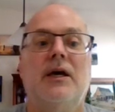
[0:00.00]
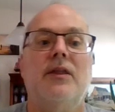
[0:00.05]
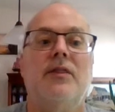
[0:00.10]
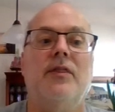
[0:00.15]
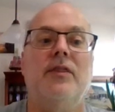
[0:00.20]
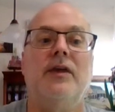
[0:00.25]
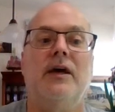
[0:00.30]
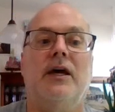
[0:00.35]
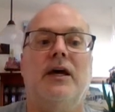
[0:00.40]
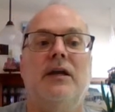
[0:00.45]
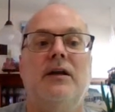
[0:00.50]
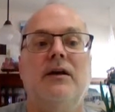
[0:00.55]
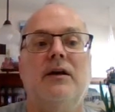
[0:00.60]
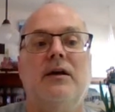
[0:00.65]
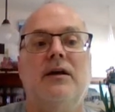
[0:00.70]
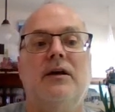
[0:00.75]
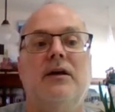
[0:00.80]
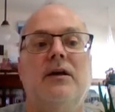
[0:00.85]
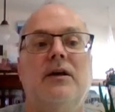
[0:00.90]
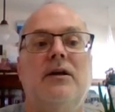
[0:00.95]
Then
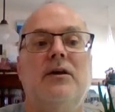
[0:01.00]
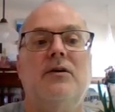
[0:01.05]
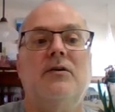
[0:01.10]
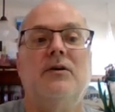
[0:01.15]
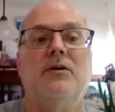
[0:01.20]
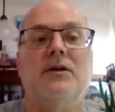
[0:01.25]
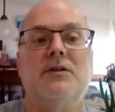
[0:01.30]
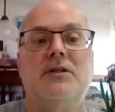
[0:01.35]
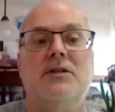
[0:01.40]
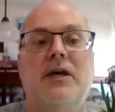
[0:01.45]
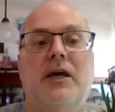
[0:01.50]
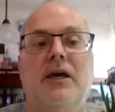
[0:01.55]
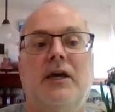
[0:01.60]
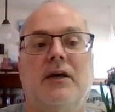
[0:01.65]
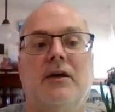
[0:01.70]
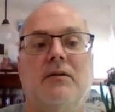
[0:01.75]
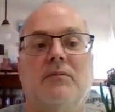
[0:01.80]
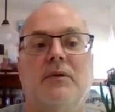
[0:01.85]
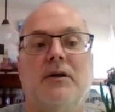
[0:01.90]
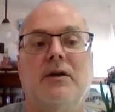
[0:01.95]
you can take
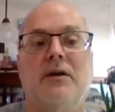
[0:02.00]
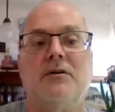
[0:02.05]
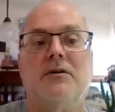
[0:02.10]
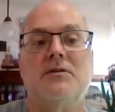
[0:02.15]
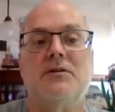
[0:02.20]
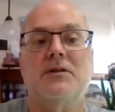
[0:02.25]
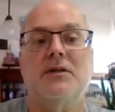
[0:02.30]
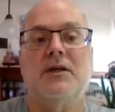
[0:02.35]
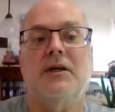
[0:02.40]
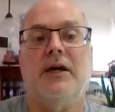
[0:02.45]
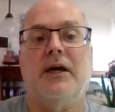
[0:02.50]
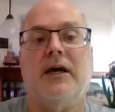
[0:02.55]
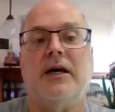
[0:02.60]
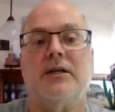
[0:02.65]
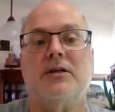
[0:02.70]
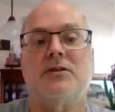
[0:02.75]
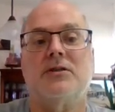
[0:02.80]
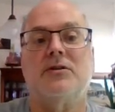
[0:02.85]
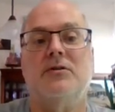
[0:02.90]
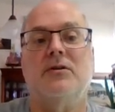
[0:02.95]
it, but here's the
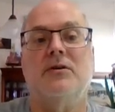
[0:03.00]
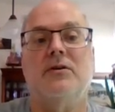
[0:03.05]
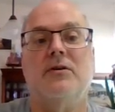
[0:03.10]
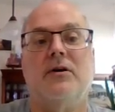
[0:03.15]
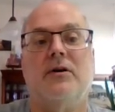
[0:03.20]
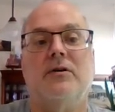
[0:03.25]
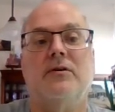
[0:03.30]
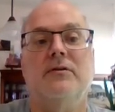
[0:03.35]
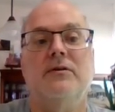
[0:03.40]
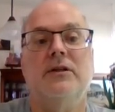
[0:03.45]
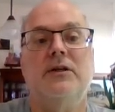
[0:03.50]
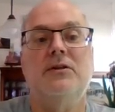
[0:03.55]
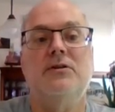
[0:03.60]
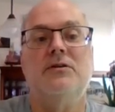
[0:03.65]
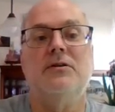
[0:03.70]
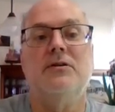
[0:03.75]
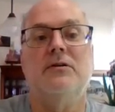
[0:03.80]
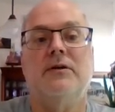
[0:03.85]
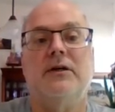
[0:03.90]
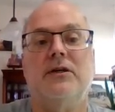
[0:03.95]
catch. You can only
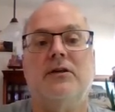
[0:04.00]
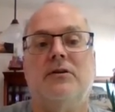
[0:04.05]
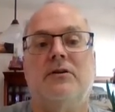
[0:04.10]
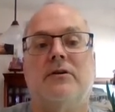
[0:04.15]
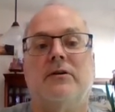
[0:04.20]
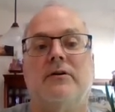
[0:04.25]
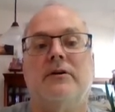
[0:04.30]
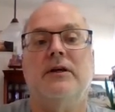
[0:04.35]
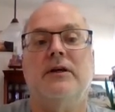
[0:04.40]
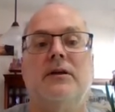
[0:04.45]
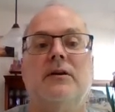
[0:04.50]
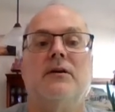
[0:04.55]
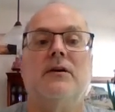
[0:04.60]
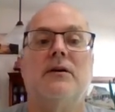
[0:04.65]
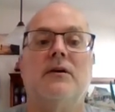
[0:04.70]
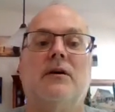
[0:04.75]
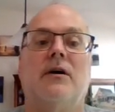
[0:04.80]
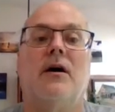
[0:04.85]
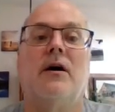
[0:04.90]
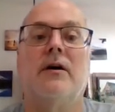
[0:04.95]
do it during
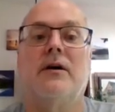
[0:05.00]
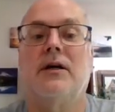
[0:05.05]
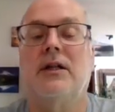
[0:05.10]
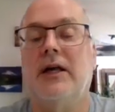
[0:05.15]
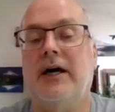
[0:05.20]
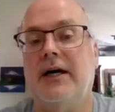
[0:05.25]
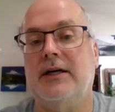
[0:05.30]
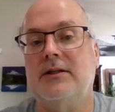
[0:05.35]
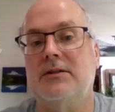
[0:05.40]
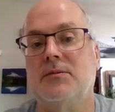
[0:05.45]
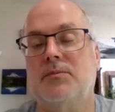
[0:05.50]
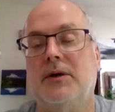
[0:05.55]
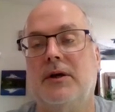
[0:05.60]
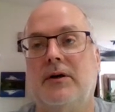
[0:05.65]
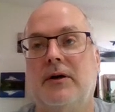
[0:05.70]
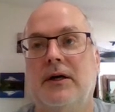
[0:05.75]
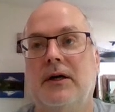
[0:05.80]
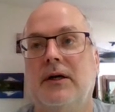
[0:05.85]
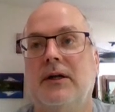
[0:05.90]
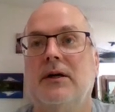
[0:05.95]
our class
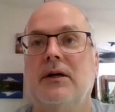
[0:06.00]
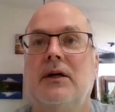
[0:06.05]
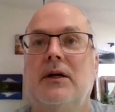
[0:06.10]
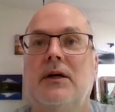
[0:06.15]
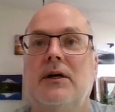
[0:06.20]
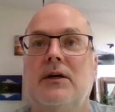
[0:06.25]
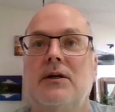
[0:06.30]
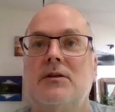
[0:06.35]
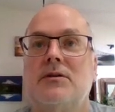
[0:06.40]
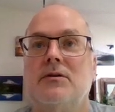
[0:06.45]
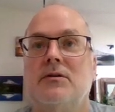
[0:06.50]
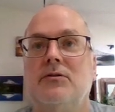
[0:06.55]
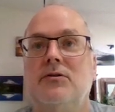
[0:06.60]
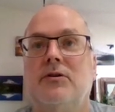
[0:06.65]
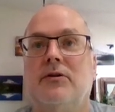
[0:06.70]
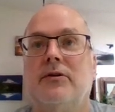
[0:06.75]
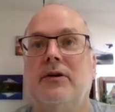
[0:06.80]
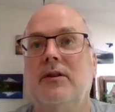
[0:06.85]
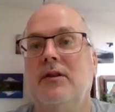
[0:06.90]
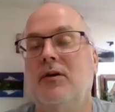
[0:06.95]
period. So
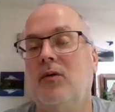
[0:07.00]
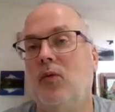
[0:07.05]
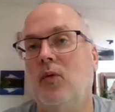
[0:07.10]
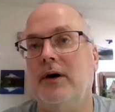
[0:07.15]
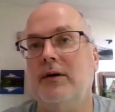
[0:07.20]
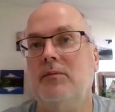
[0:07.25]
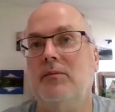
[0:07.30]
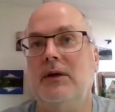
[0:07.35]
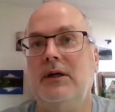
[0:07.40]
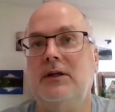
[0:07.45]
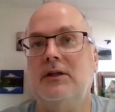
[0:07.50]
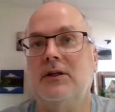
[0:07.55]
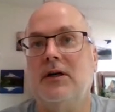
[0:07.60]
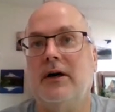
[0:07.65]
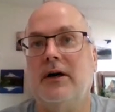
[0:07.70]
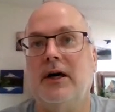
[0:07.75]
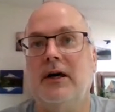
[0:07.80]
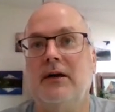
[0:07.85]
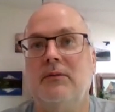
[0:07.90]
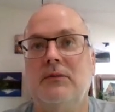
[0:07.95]
during the 1B
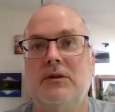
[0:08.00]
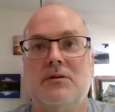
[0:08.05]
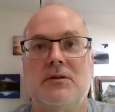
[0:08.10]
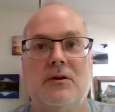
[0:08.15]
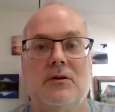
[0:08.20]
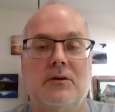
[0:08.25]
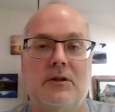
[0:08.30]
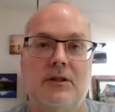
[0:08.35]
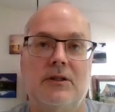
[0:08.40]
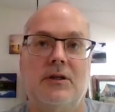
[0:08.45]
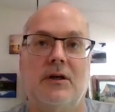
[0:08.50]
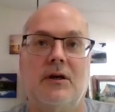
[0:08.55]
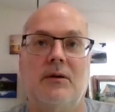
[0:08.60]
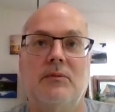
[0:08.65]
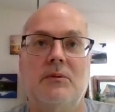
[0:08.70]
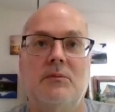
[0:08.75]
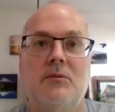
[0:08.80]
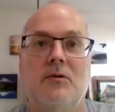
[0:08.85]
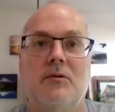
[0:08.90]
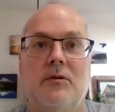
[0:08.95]
time is the only time
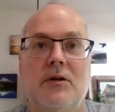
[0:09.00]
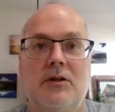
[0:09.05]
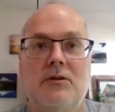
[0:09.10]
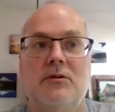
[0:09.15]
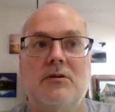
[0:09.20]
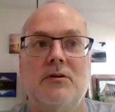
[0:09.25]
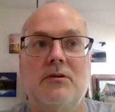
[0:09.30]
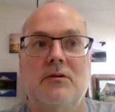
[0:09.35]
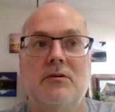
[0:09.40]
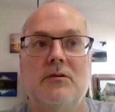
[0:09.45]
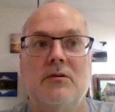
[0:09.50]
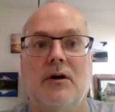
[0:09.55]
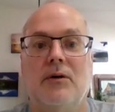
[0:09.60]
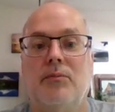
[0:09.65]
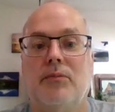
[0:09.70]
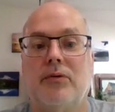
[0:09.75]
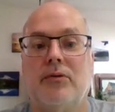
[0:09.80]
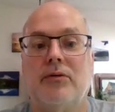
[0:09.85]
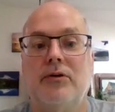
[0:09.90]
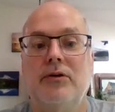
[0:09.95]
I'm going to
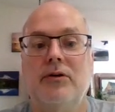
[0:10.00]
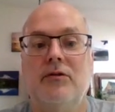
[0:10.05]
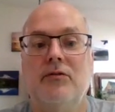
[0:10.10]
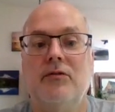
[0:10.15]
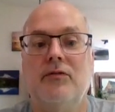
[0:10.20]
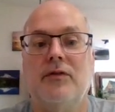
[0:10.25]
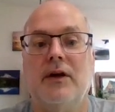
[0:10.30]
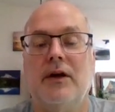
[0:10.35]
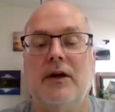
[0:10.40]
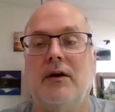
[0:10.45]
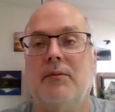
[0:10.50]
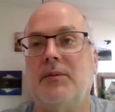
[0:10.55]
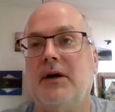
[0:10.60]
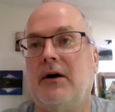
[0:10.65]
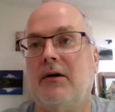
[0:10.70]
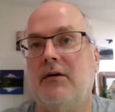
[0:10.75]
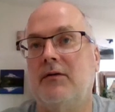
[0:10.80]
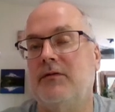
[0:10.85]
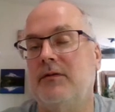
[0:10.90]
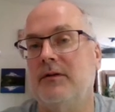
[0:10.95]
approve a
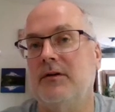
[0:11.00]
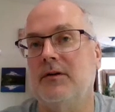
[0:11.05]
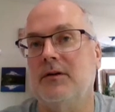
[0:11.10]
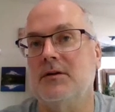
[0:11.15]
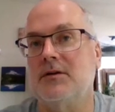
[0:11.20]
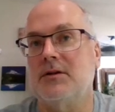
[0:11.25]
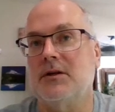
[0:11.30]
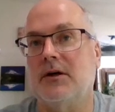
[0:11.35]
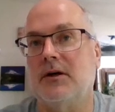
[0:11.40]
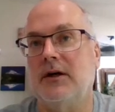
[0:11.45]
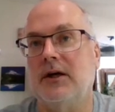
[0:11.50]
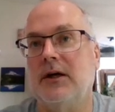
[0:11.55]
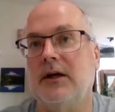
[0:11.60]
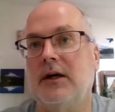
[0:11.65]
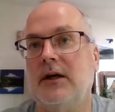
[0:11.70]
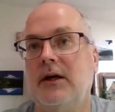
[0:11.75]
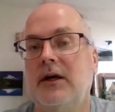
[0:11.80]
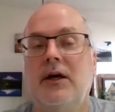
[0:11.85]
Power Focus Area.